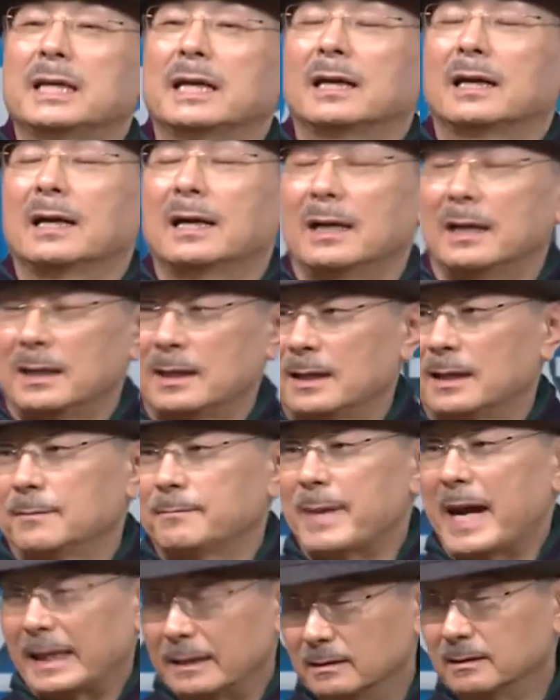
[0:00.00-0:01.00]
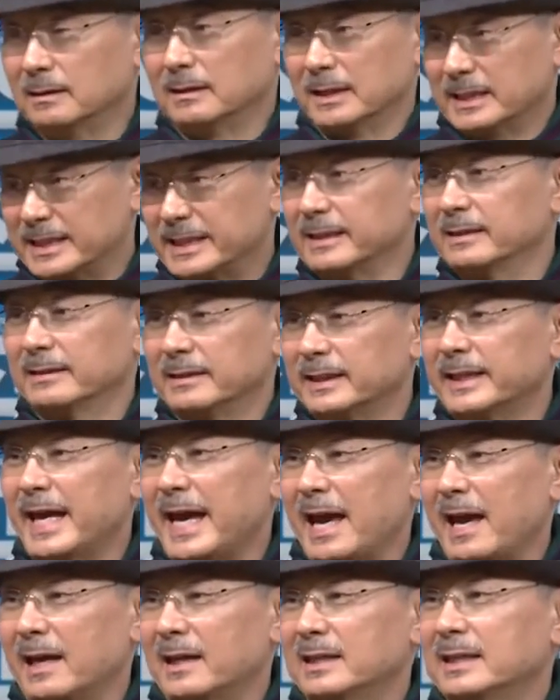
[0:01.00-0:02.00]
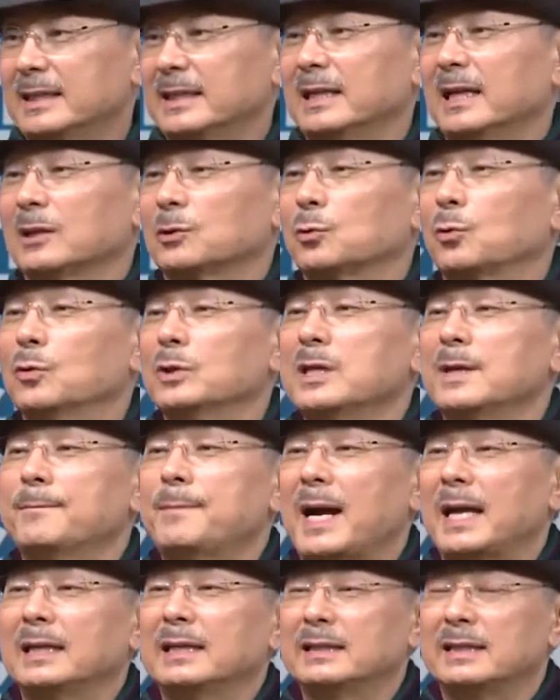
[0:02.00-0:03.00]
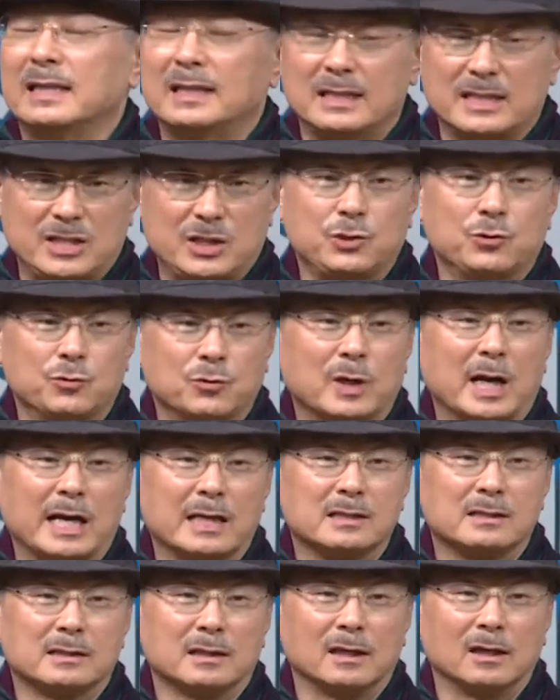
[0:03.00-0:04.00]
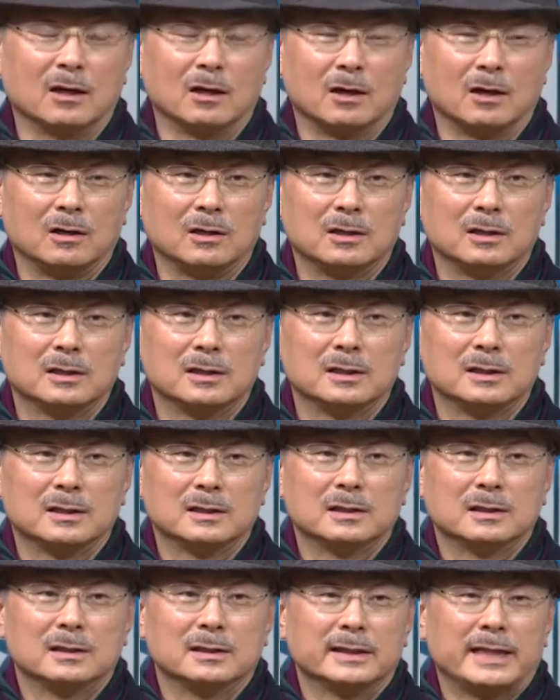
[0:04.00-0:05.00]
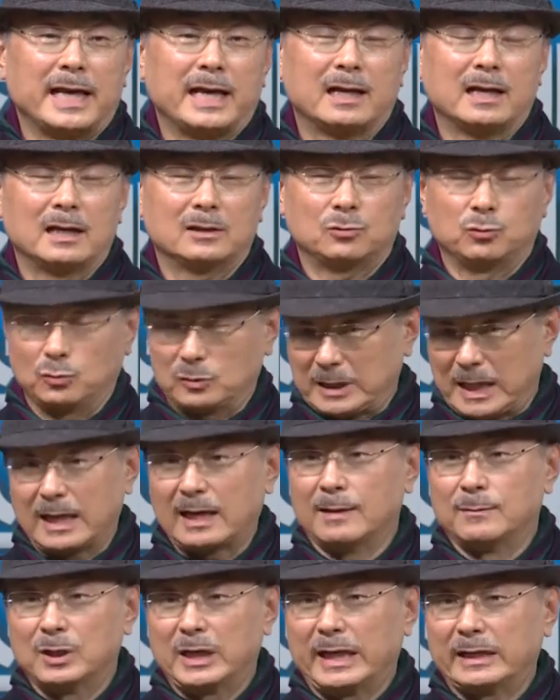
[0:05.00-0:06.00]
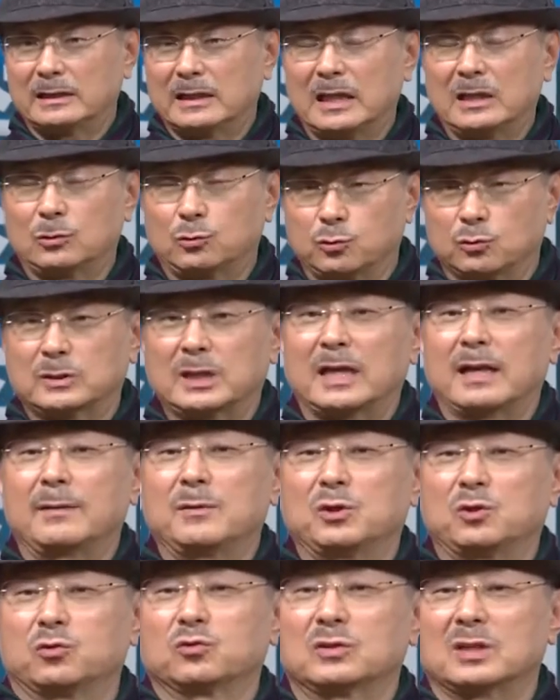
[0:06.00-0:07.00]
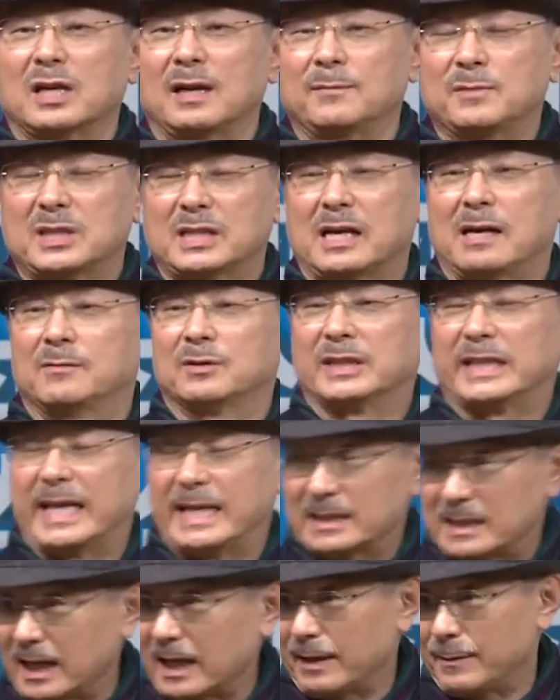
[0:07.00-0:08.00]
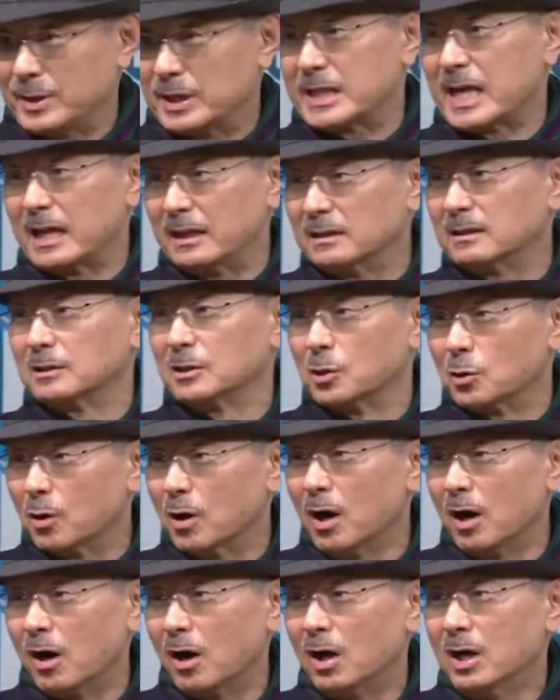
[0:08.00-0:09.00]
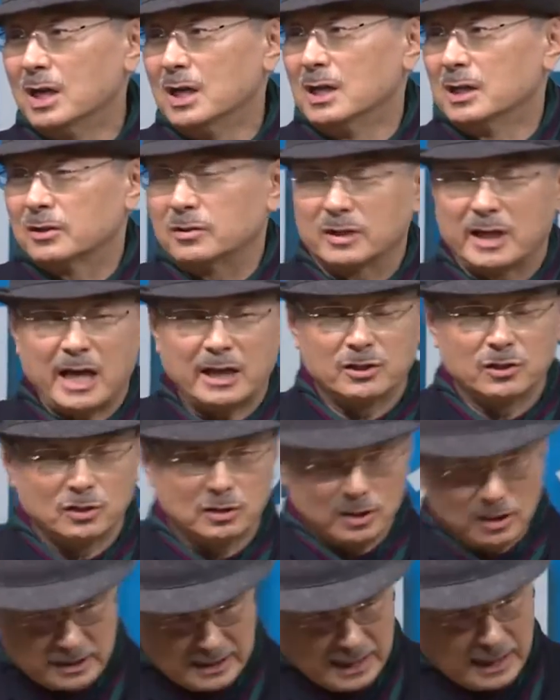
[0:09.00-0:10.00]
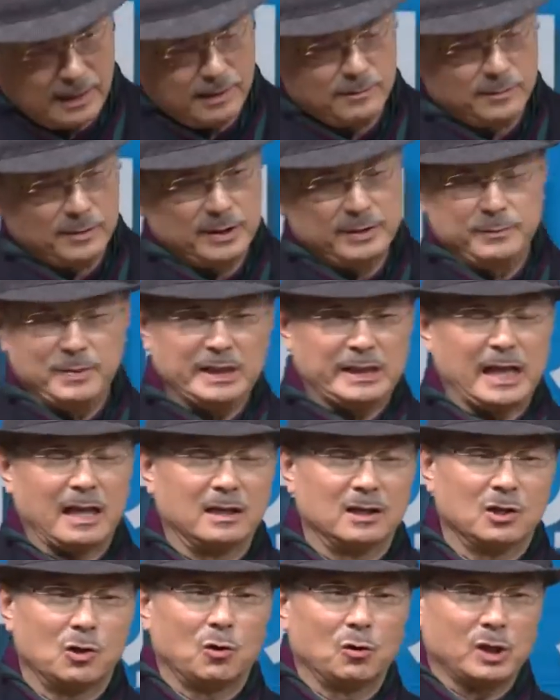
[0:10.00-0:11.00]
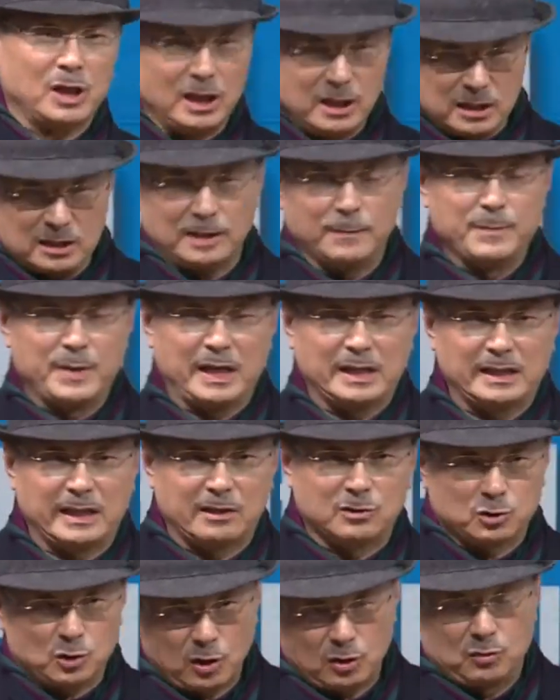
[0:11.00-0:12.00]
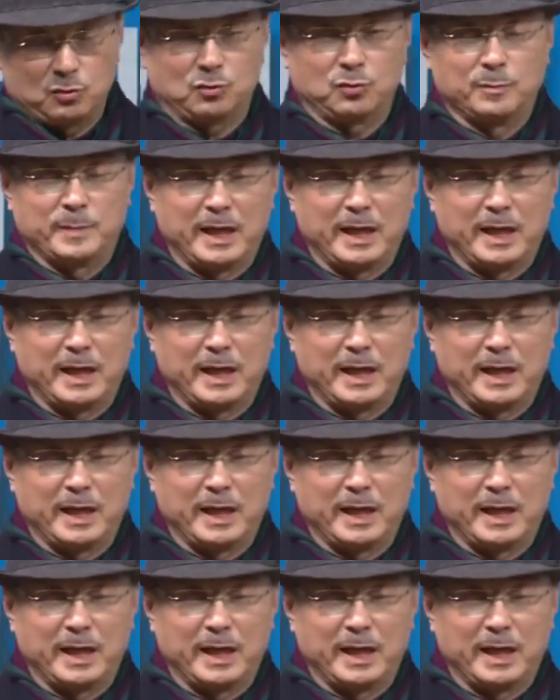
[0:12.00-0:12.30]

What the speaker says: There's a reason to why you can make money quickly after finding consumers. Once you find 2 people, those people will find 2 others, making it 4 people, which will then become 8, then 16, 32,